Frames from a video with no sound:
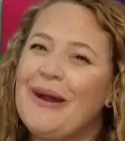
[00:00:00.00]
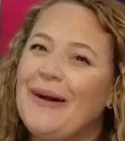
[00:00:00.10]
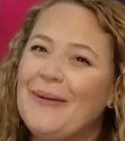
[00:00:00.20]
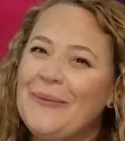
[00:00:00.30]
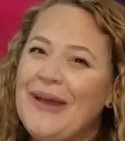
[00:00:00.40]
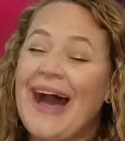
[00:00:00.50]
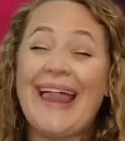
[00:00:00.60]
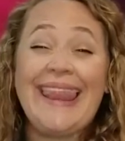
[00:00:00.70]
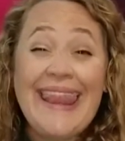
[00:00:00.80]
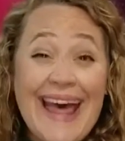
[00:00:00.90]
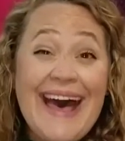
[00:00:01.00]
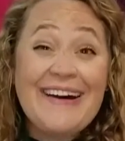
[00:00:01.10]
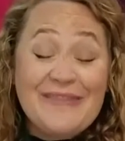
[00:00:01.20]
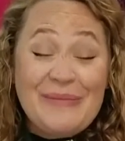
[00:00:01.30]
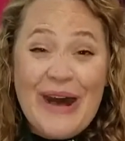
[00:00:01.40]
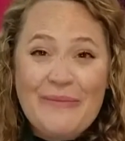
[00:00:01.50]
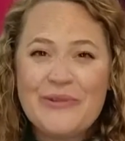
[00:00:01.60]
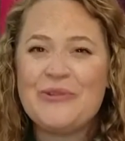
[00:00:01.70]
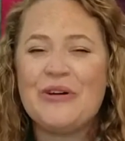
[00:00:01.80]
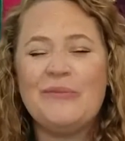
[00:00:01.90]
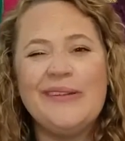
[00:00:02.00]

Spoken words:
Well, I love Paw Patrol,